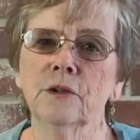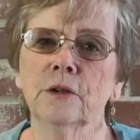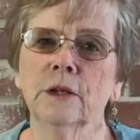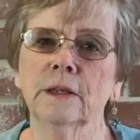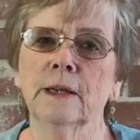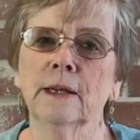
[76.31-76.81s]
you
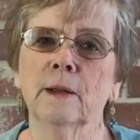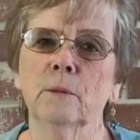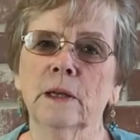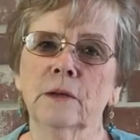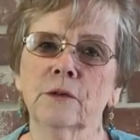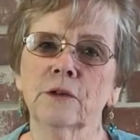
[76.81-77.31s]
could get him
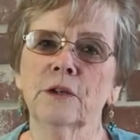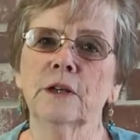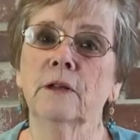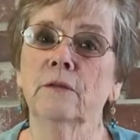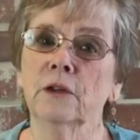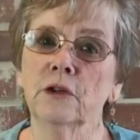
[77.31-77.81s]
interested
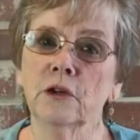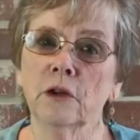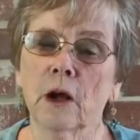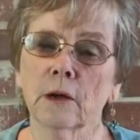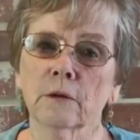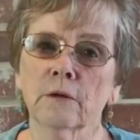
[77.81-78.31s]
in the
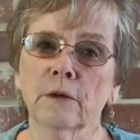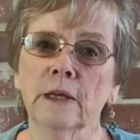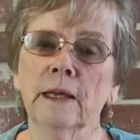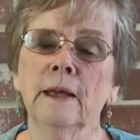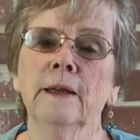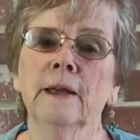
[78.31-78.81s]
geography,